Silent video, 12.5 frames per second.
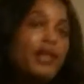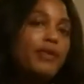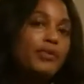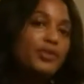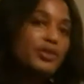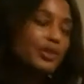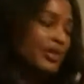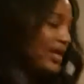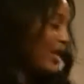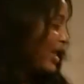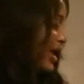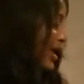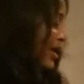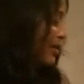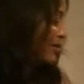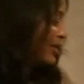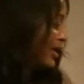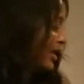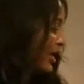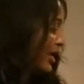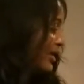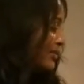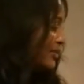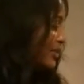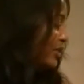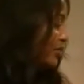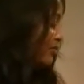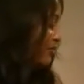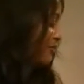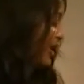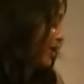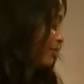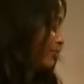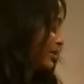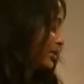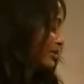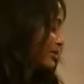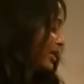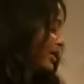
lovers that they had, and secret families,